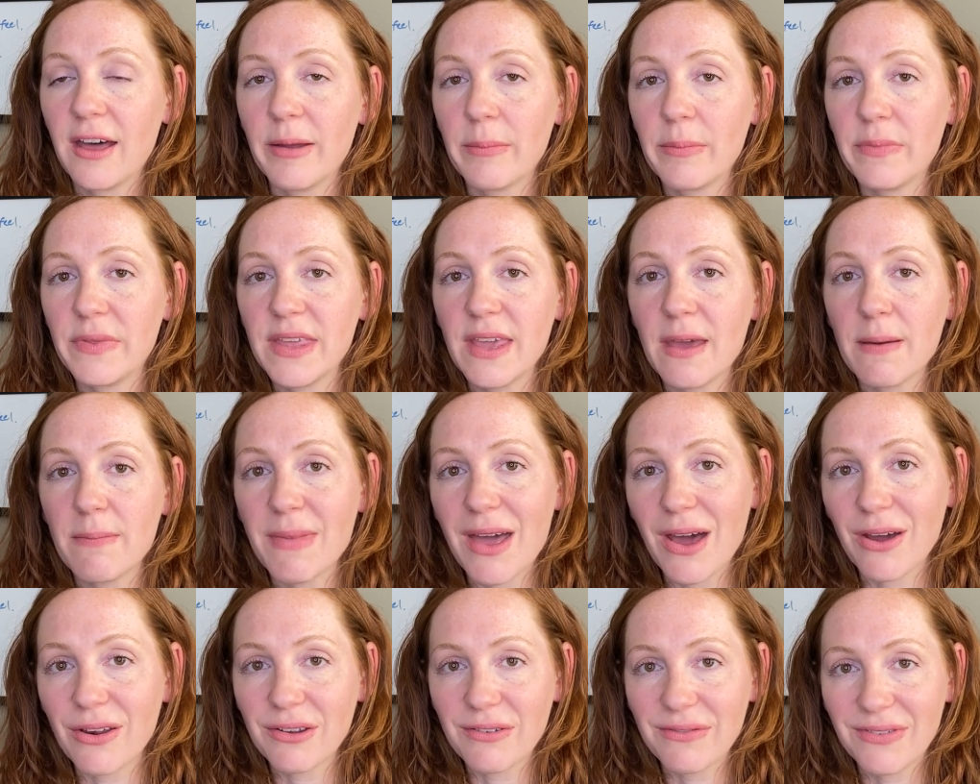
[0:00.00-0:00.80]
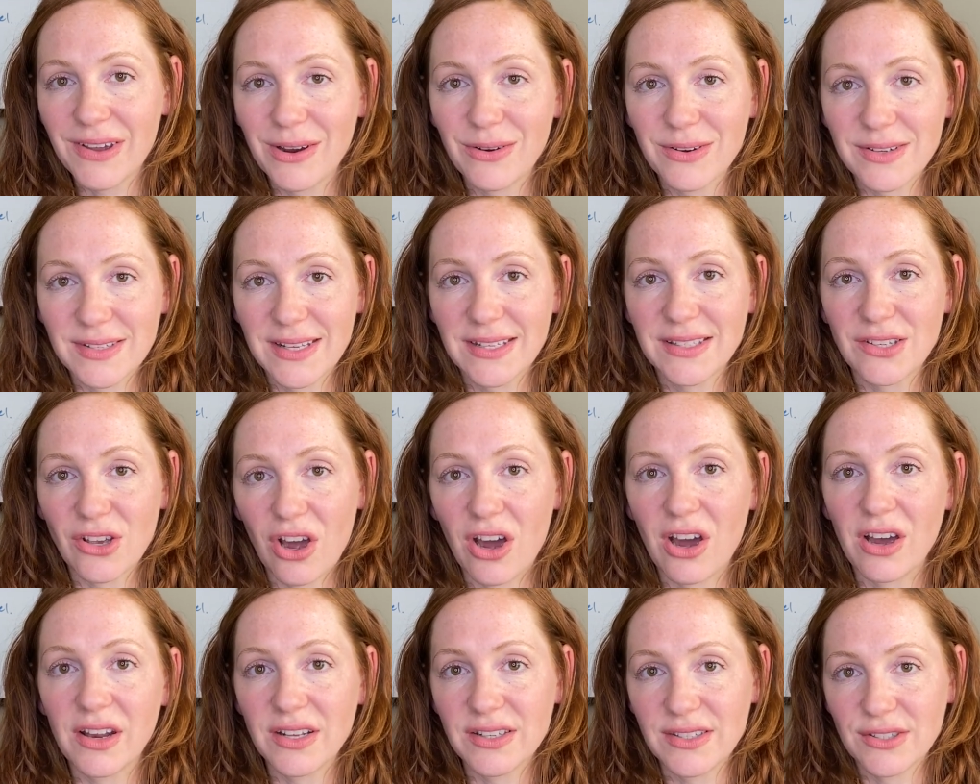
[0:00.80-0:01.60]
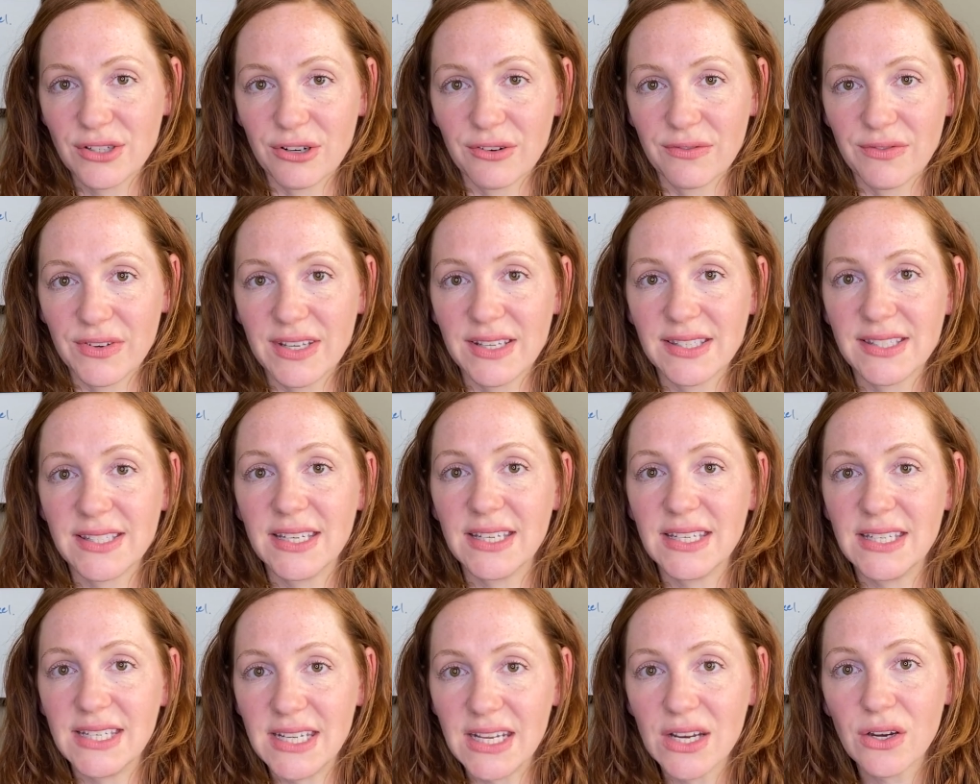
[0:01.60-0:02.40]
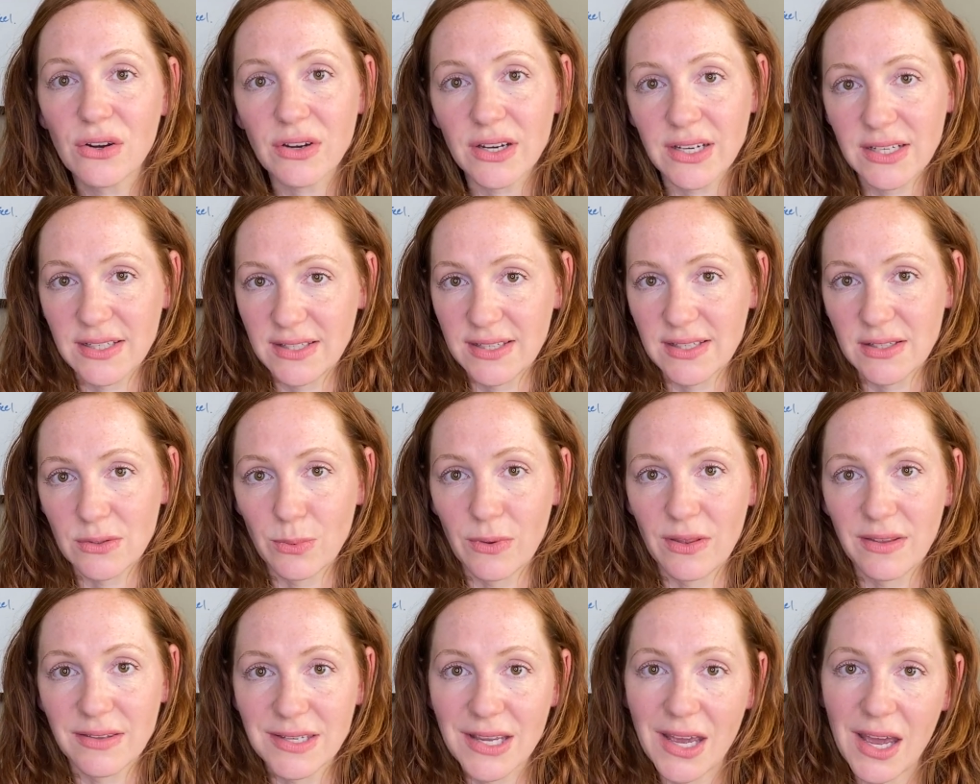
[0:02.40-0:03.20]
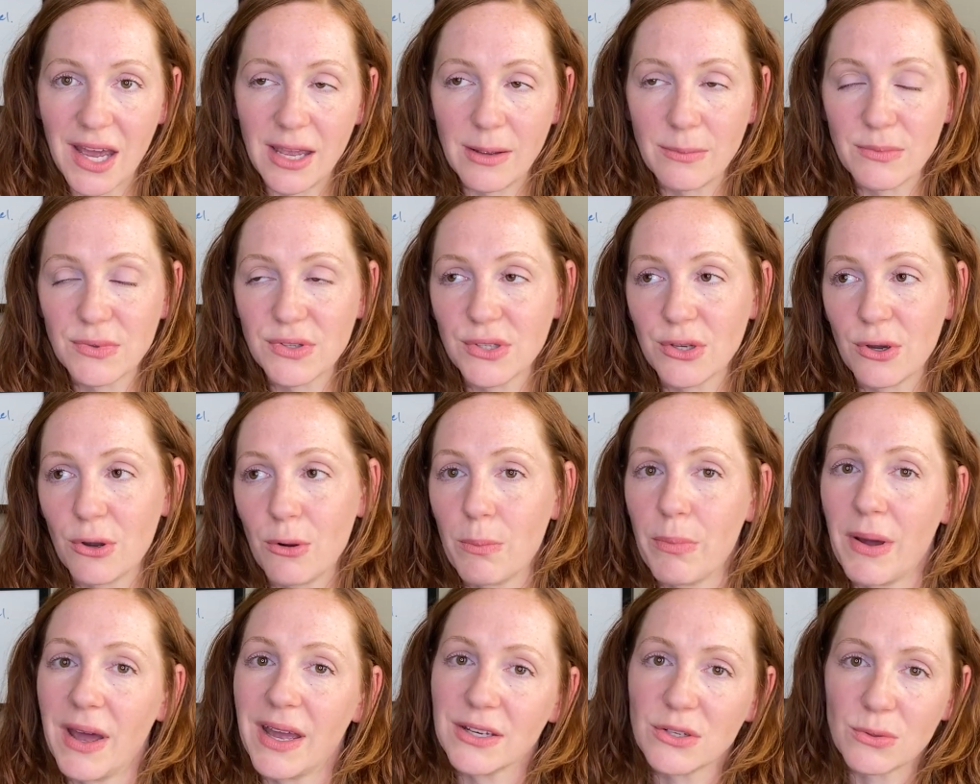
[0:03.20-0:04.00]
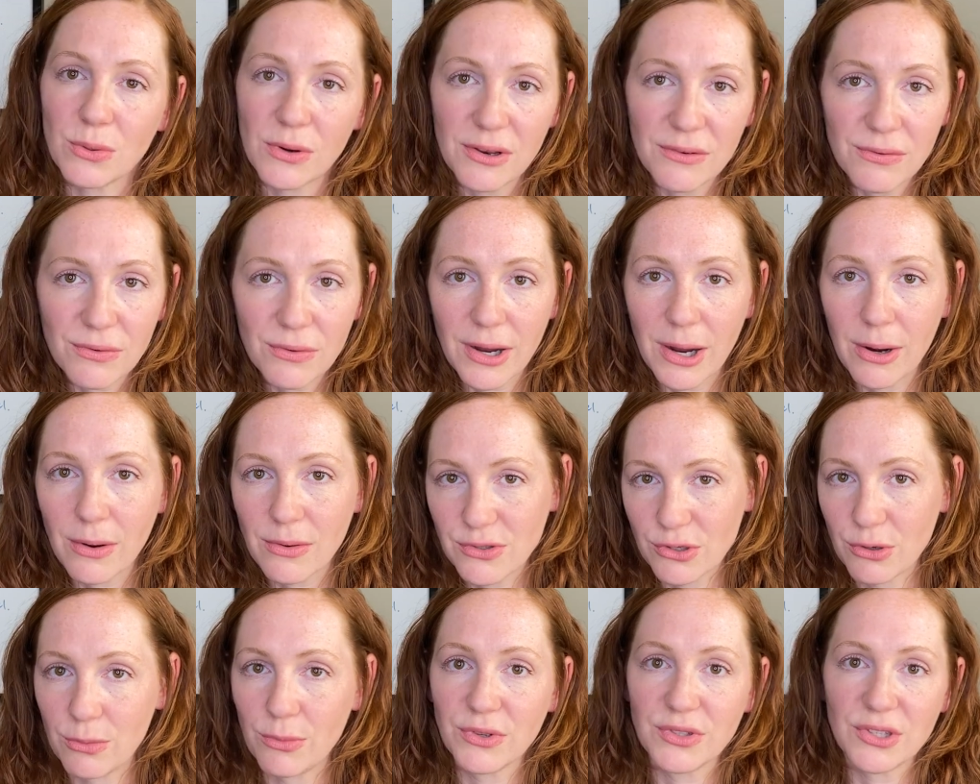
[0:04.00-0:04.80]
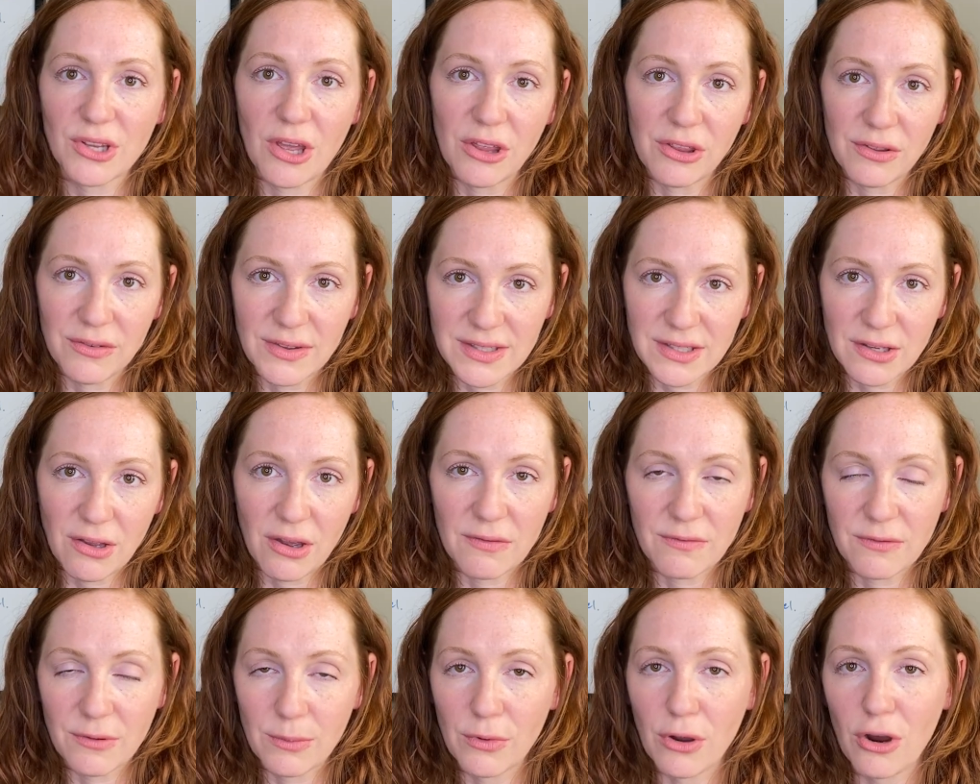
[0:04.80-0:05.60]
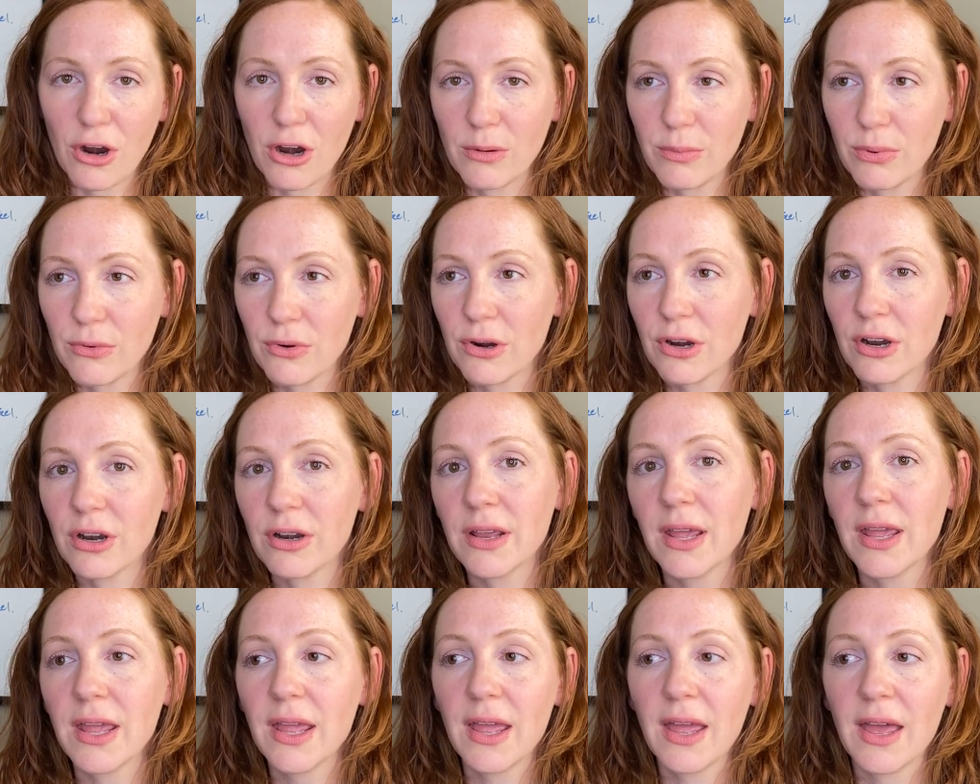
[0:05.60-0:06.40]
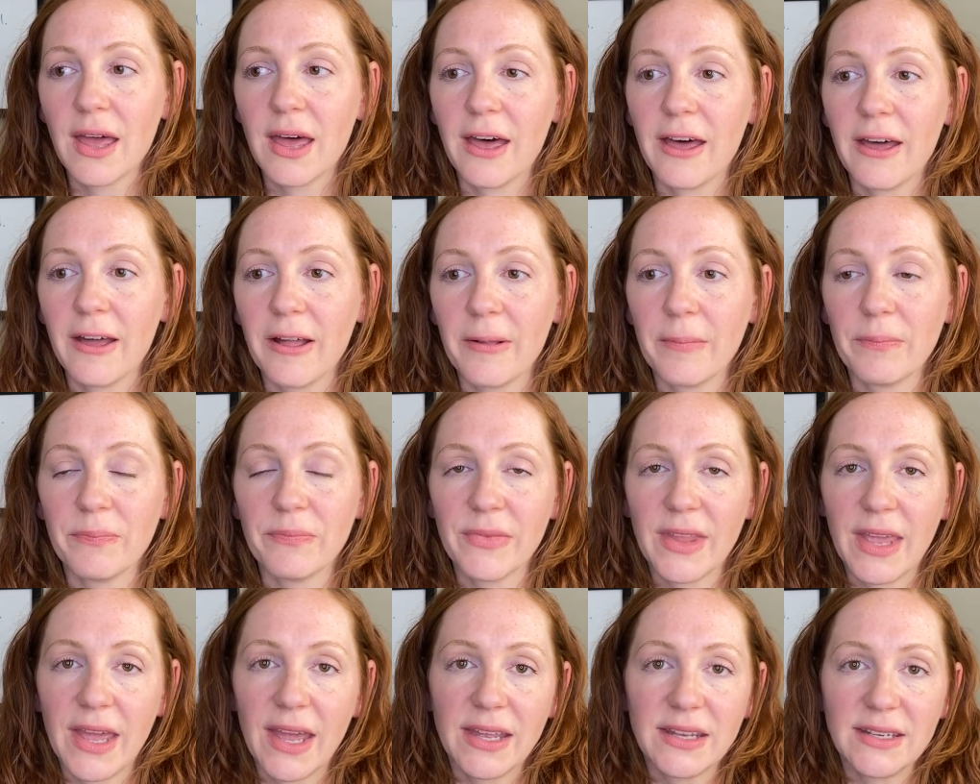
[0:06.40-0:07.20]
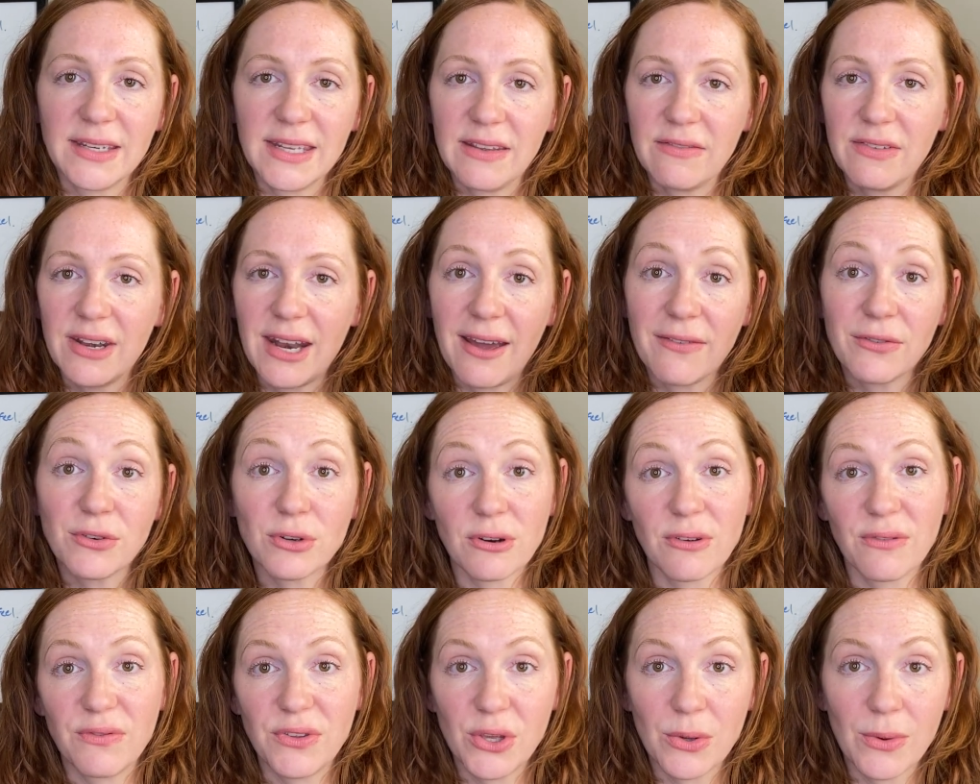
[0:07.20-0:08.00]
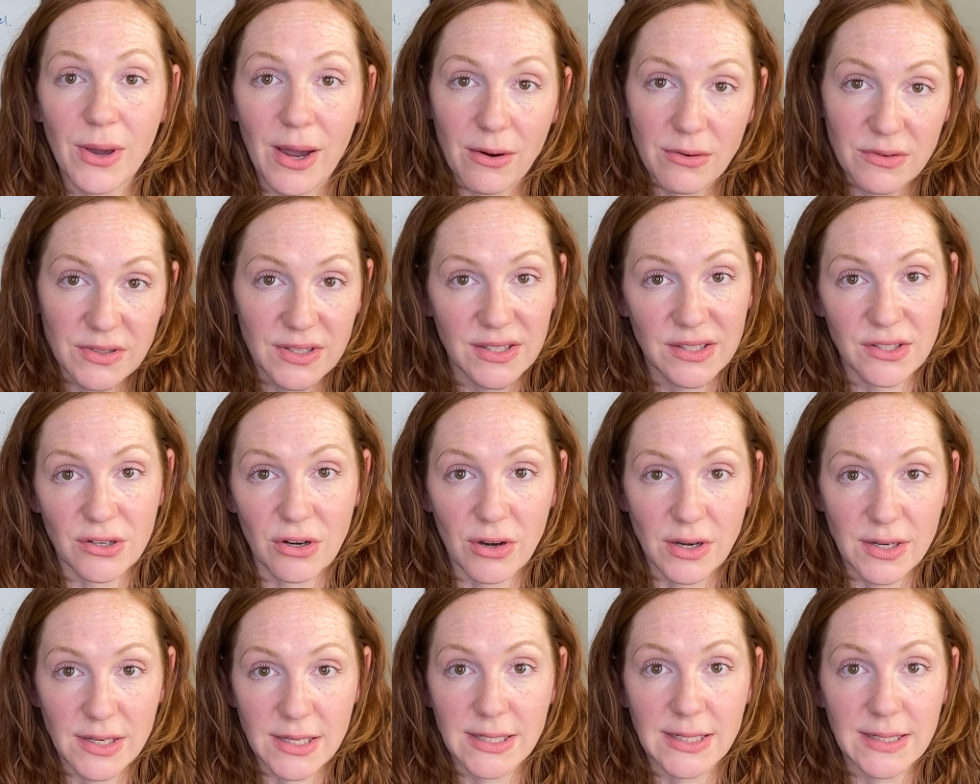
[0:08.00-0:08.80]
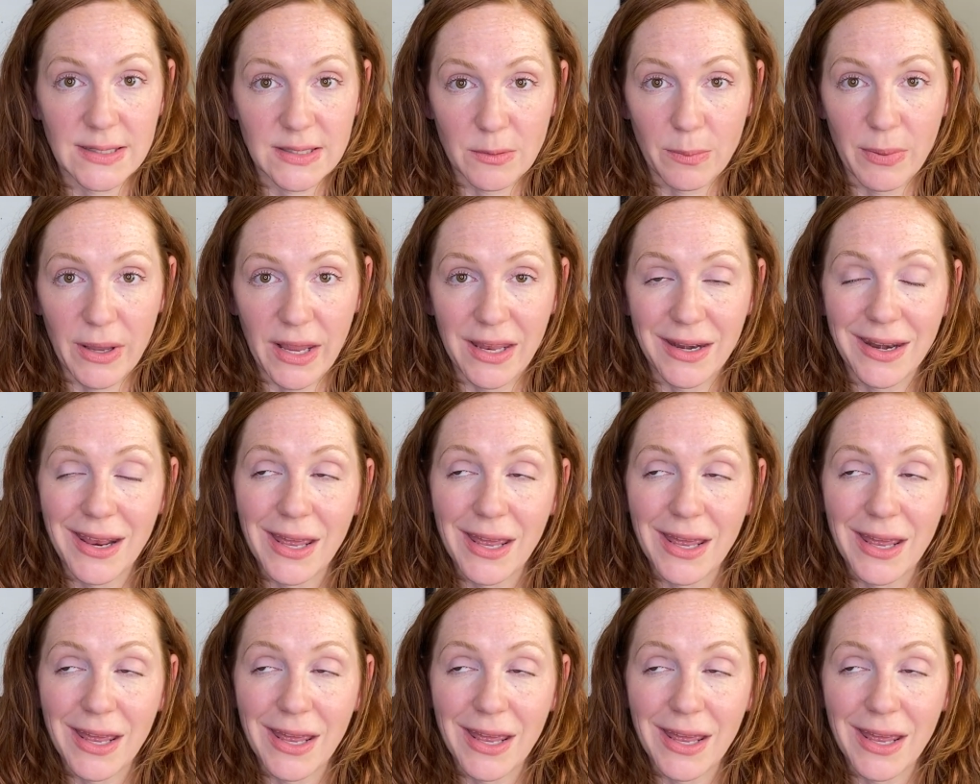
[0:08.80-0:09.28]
the amount of virus that's on a surface decreases with time. So by 24 hours, almost all of it's gone from cardboard, and even after a few hours, it started to dissipate.